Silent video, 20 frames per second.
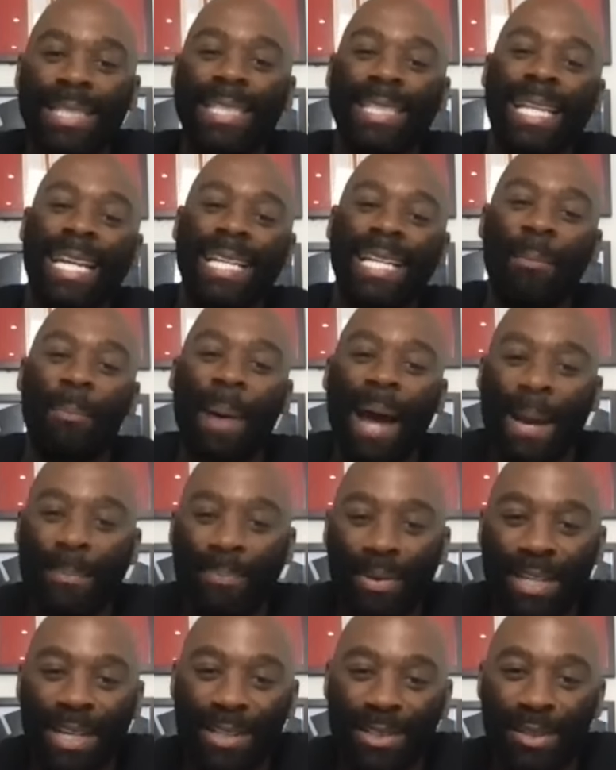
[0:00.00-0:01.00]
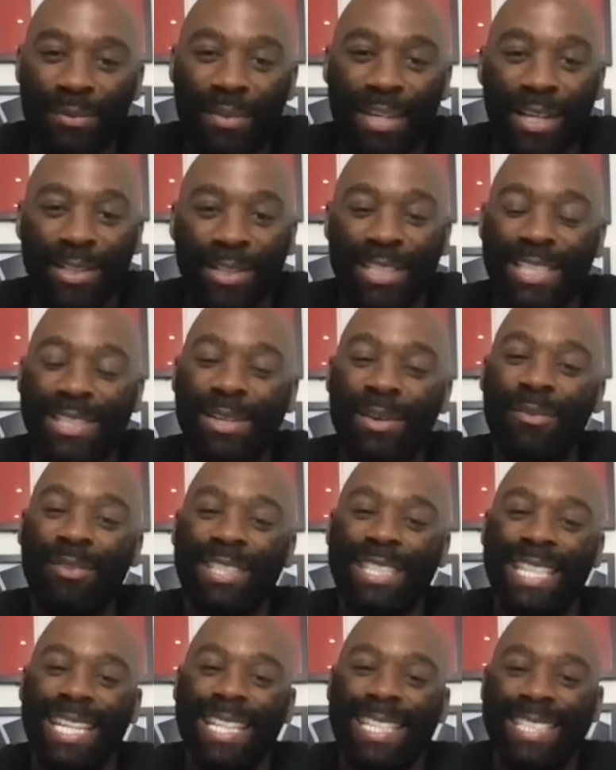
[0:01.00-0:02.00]
This is like the byproduct of it because this
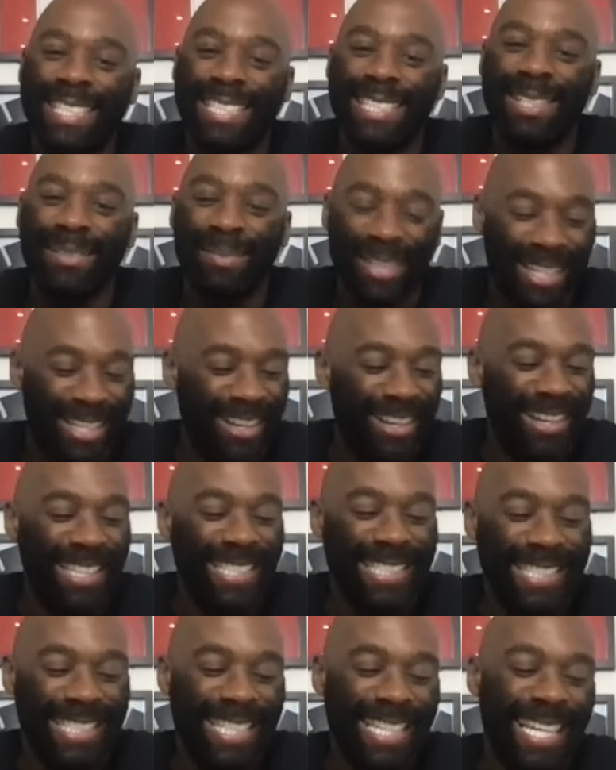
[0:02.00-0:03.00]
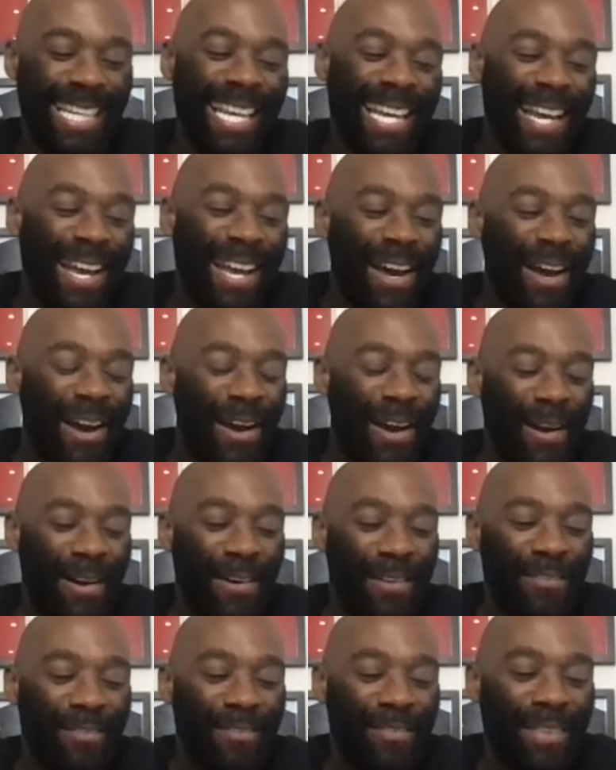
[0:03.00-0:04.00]
conversation is a bit crazy.
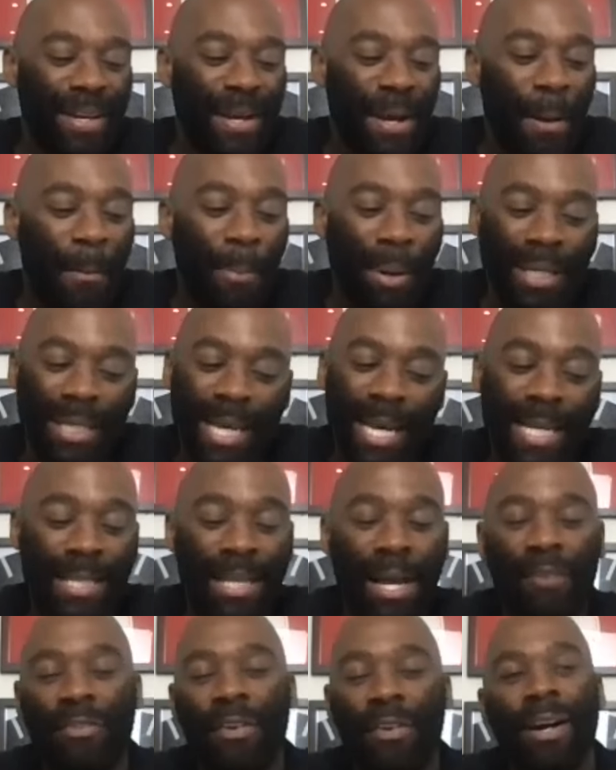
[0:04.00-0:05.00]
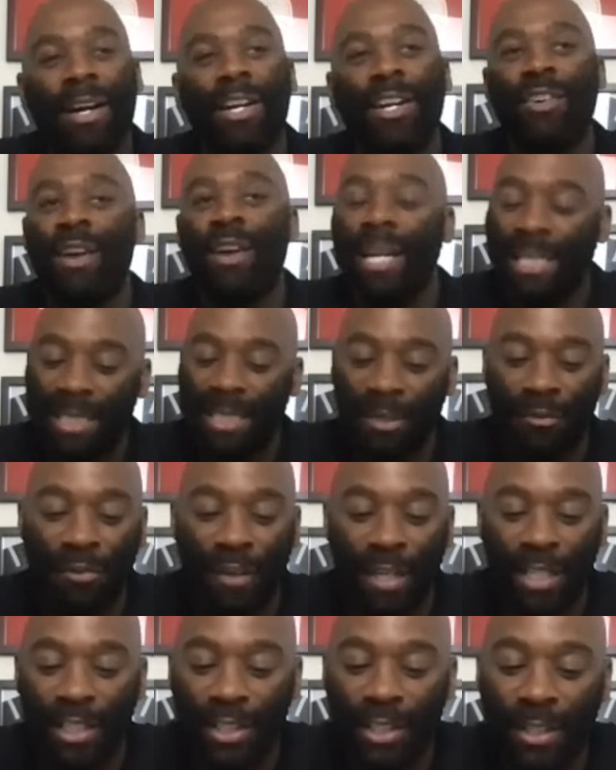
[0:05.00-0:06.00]
Um, but yeah, another crazy
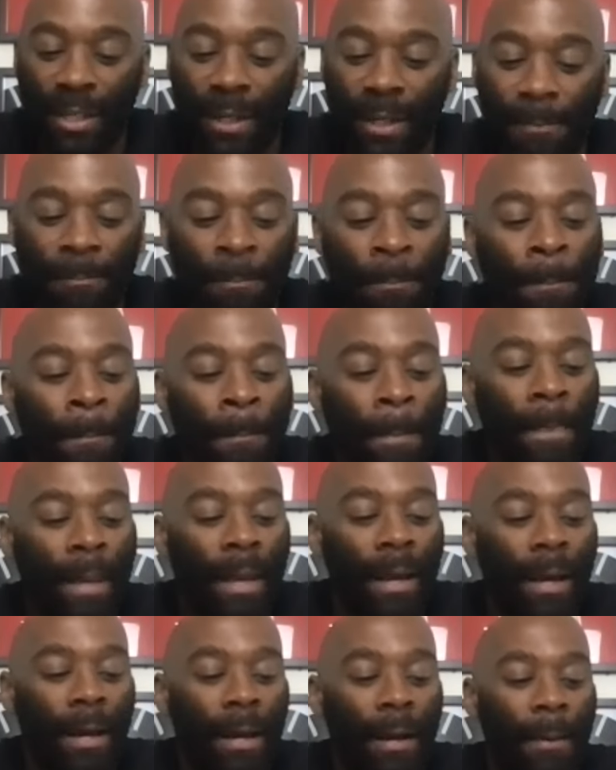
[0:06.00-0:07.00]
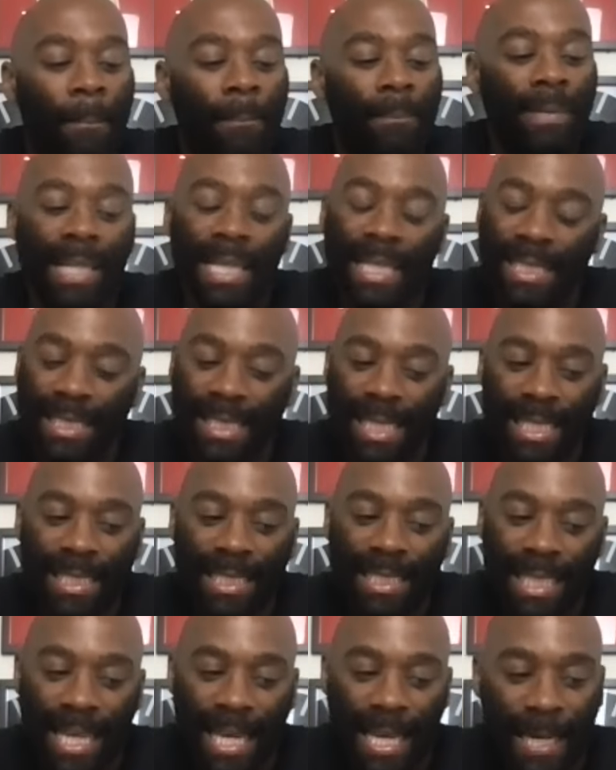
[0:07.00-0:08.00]
fixture um, list
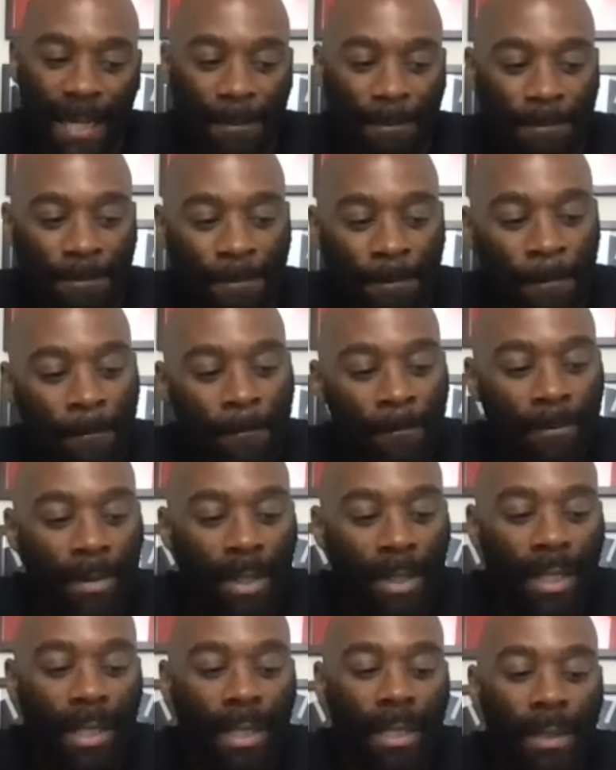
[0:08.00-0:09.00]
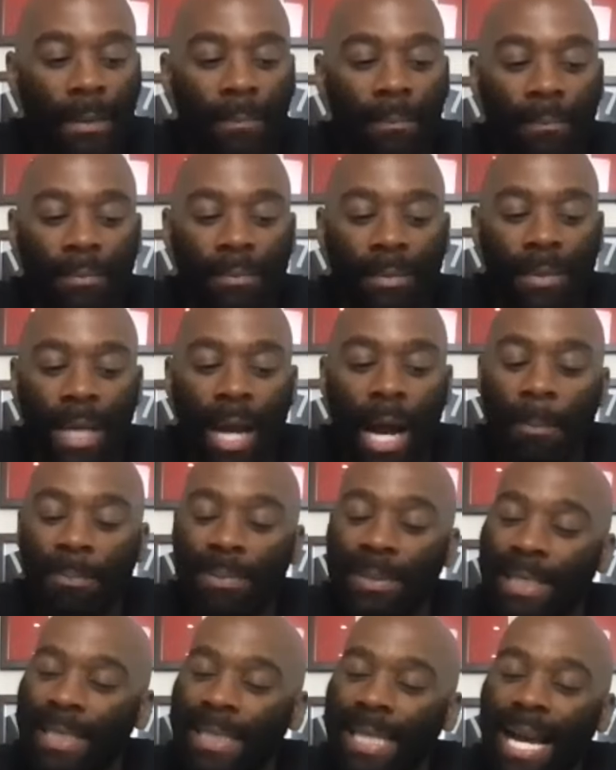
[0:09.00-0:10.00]
yesterday. Um, the
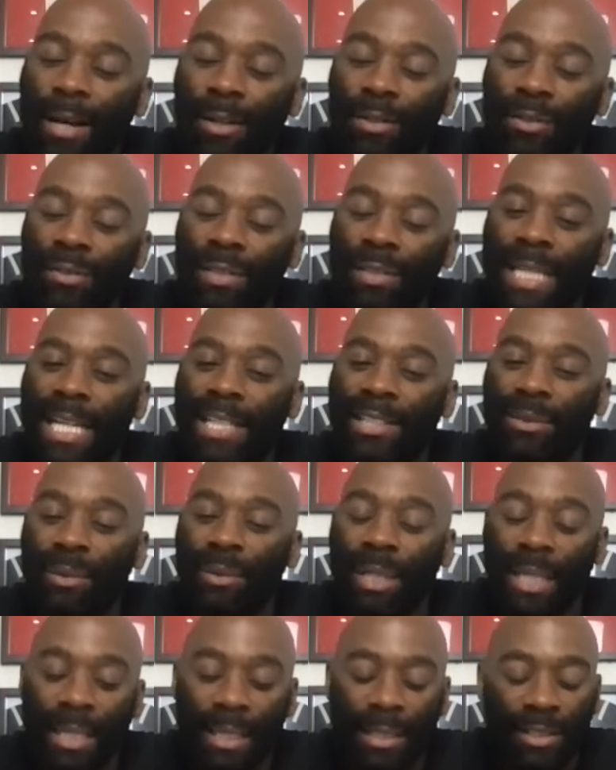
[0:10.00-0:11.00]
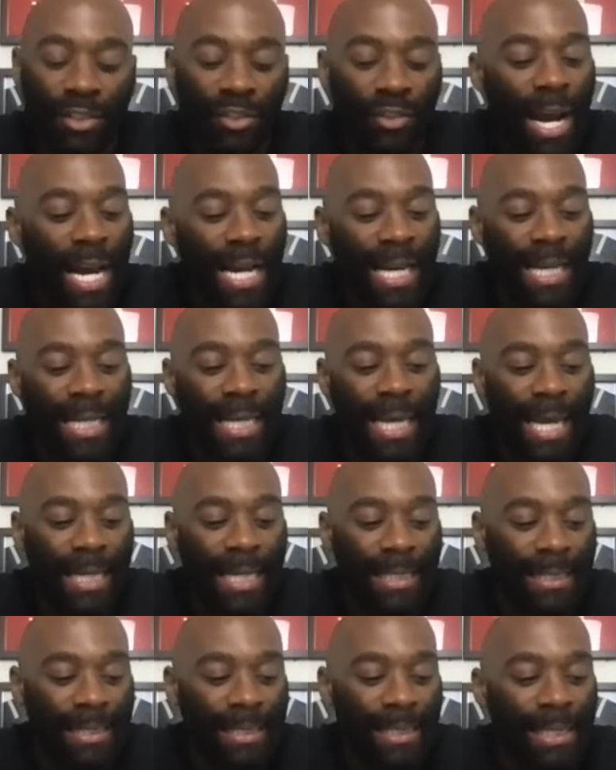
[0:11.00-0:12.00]
ups and downs of the National League strike
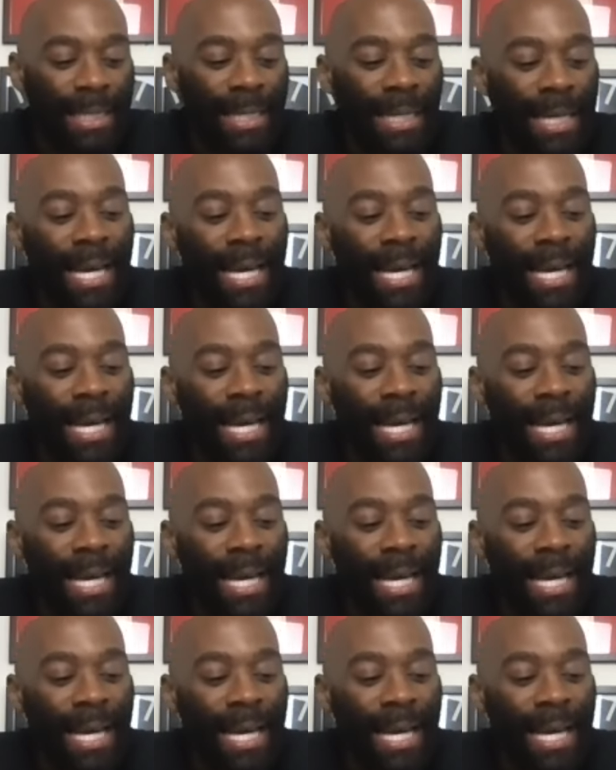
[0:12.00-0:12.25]
again.